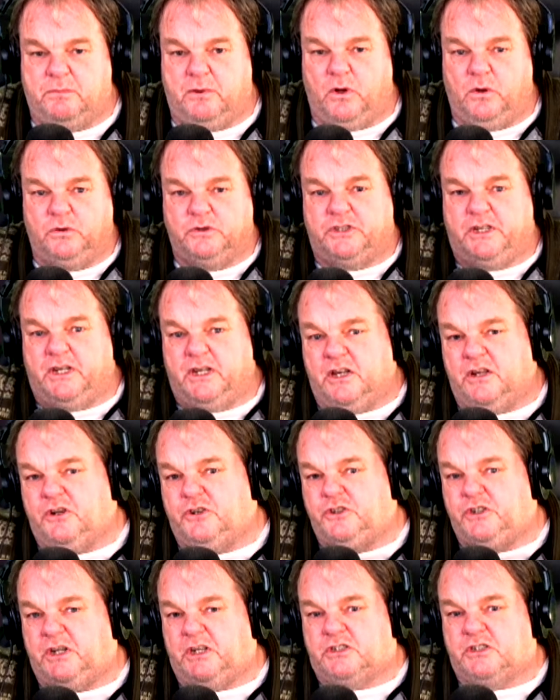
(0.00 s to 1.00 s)
pulsing
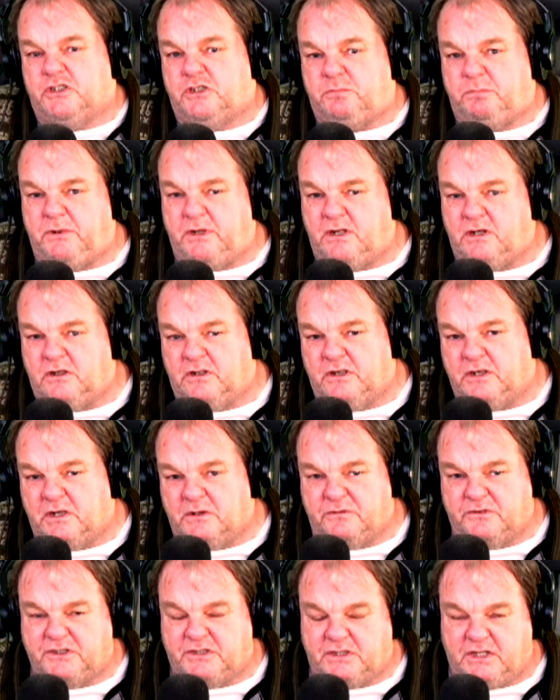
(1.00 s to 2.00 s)
energy at the speed of light
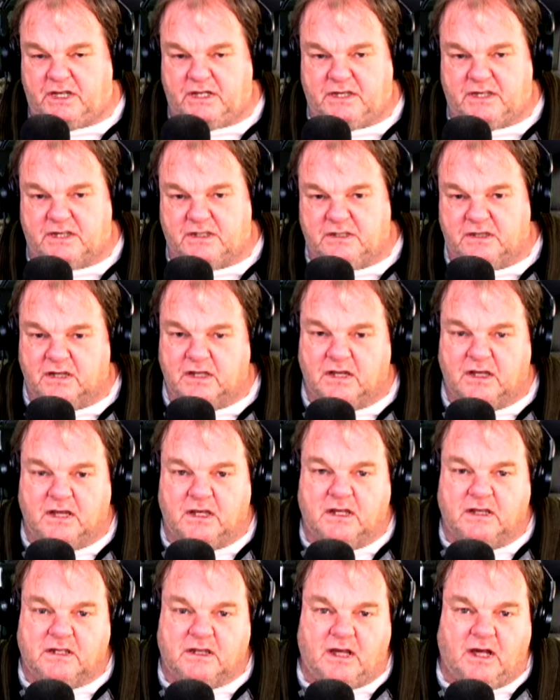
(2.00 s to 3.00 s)
every second,
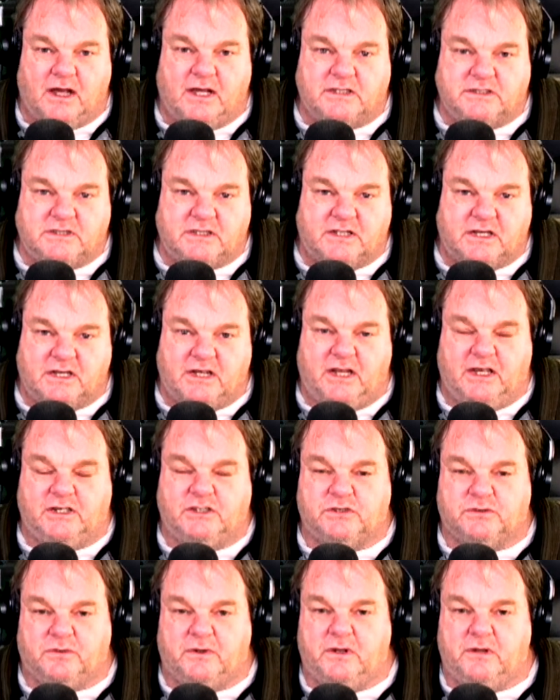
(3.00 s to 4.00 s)
causing an
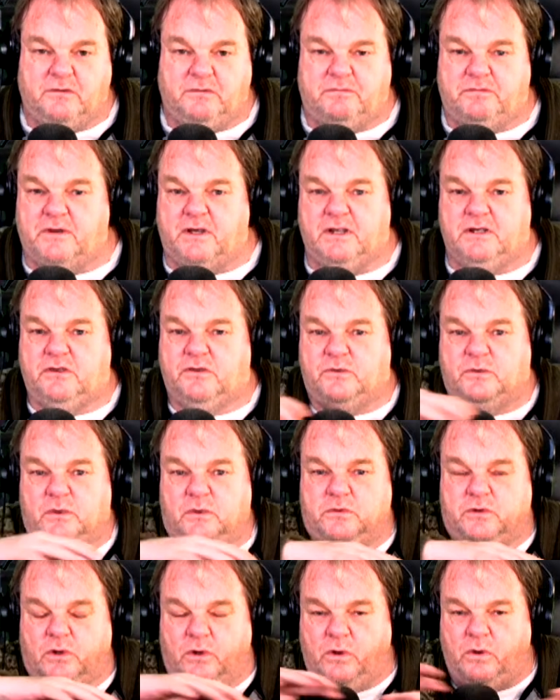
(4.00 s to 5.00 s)
X-ray effect
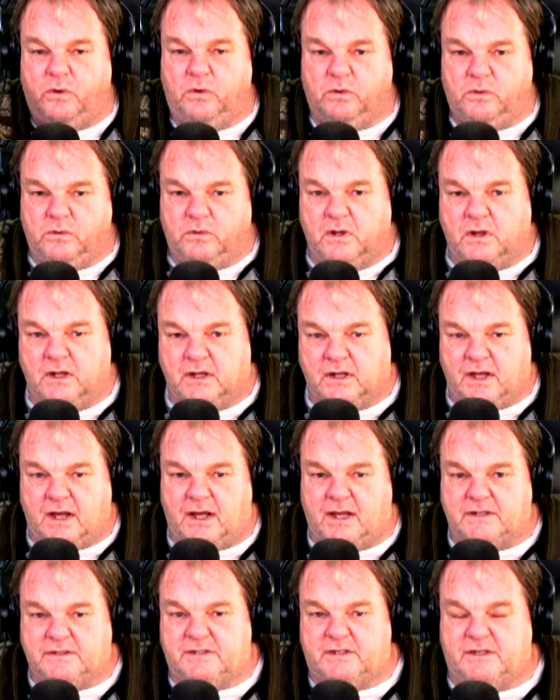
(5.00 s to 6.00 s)
throughout the whole
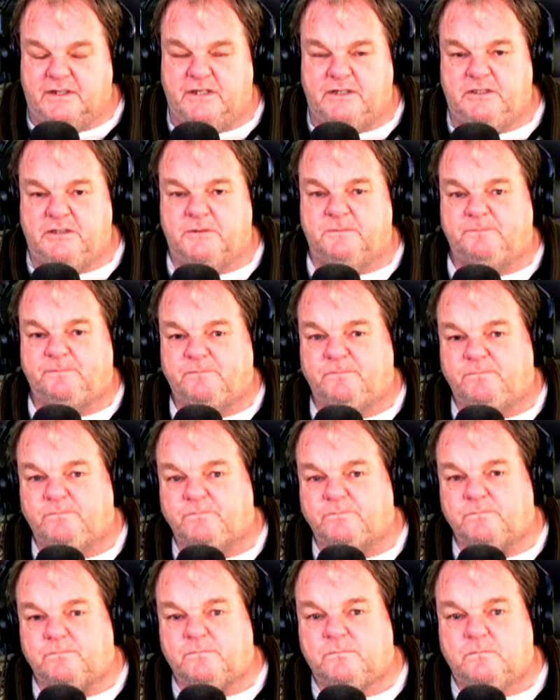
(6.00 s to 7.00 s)
continent.
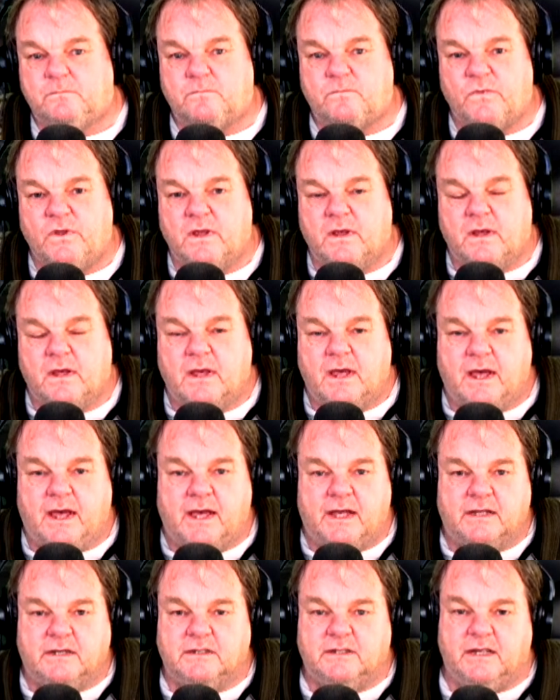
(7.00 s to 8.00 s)

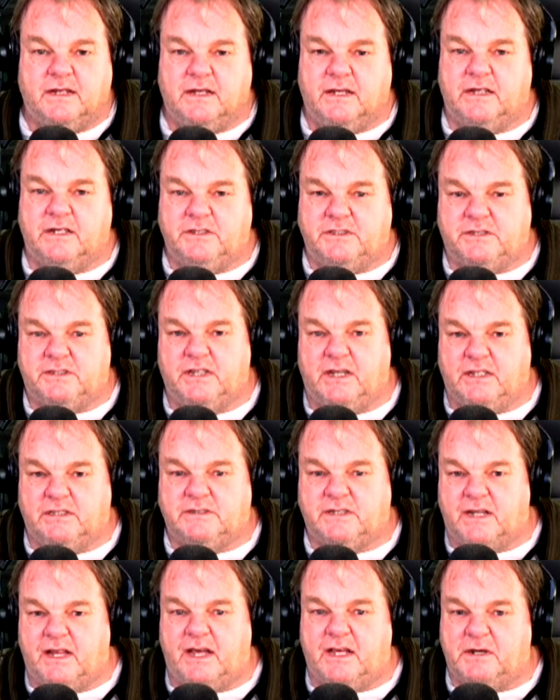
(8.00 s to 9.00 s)
And
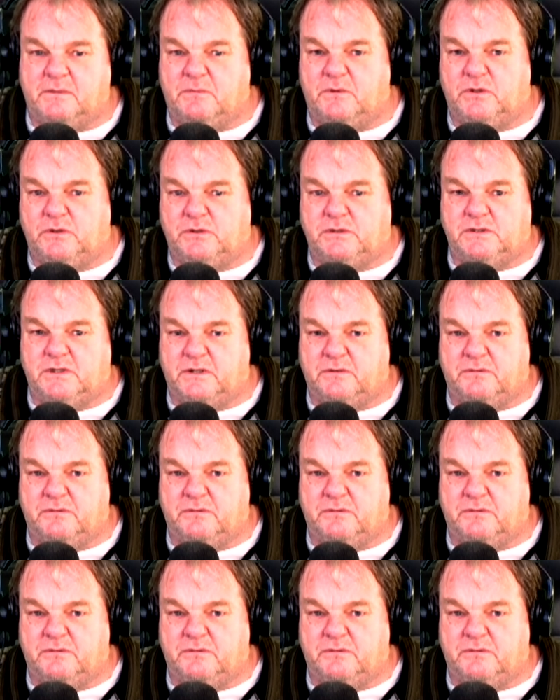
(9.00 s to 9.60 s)
insects and animals and